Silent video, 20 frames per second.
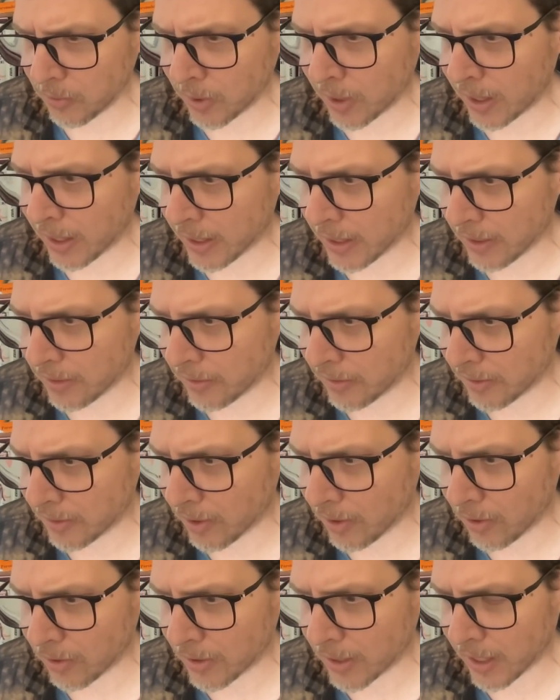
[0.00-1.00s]
rides and
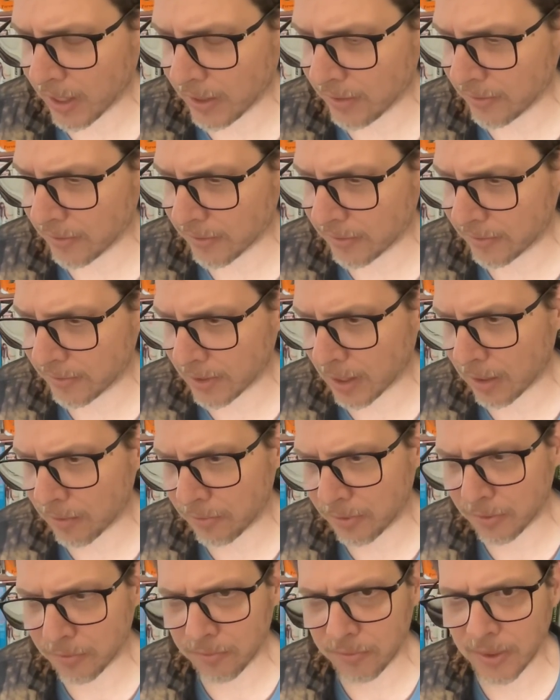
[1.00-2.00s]
all kinds of
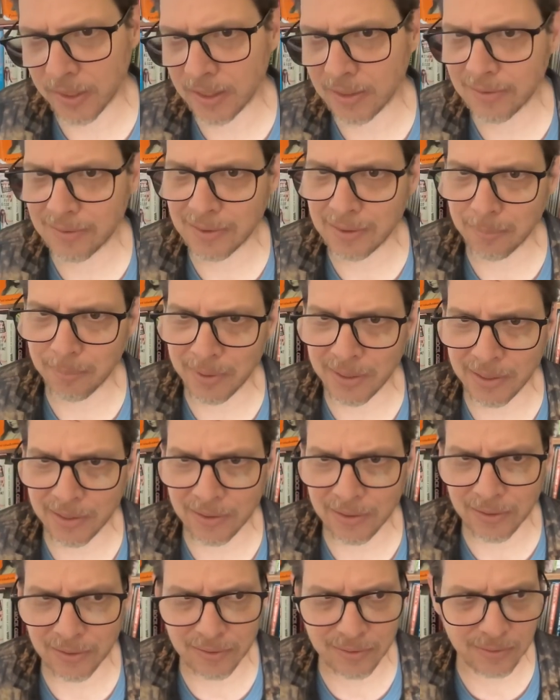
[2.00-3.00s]
stuff and fancy
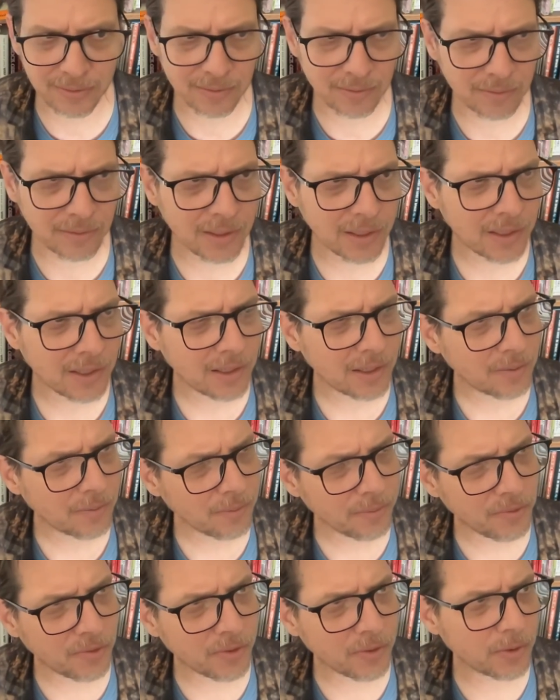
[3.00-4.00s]
meals and
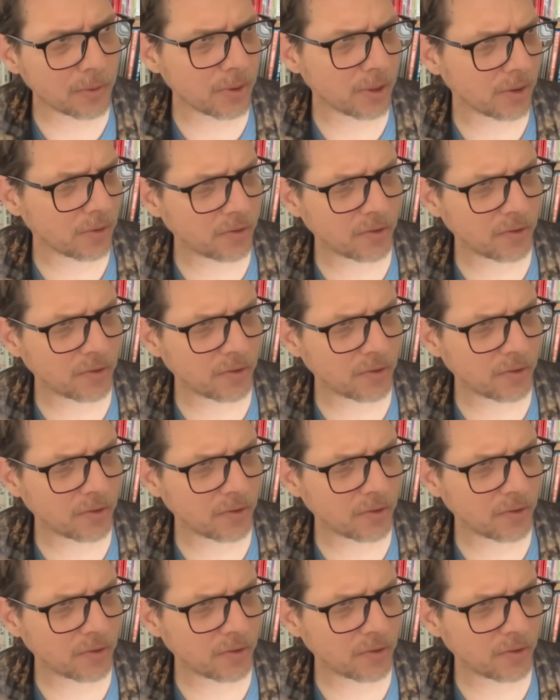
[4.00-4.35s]
what was he doing?